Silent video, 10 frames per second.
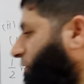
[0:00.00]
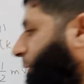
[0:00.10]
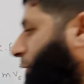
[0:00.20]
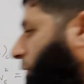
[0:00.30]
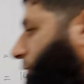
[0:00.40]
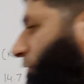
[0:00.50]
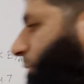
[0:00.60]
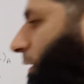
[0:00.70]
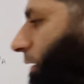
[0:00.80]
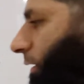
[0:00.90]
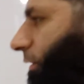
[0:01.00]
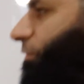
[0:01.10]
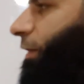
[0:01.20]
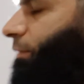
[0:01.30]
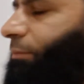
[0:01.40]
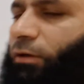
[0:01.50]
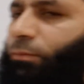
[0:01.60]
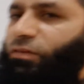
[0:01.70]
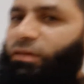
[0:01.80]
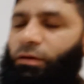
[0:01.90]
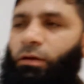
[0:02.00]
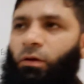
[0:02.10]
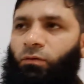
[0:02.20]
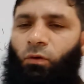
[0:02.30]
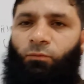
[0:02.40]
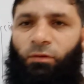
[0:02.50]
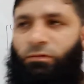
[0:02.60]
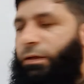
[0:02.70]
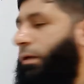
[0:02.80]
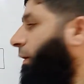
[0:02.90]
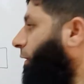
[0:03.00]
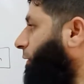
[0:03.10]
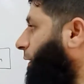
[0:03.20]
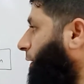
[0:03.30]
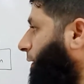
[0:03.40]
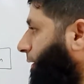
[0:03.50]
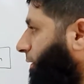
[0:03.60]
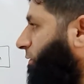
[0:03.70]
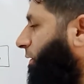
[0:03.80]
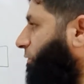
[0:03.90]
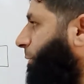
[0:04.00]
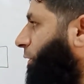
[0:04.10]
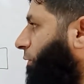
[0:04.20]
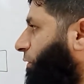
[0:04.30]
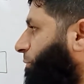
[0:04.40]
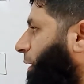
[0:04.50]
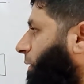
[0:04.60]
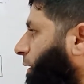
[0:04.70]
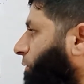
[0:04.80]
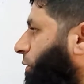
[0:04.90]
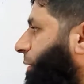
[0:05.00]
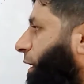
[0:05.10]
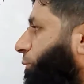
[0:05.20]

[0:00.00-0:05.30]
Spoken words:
speed of this particle is 8 meters per second. So obviously the greatest speed of this particle will be at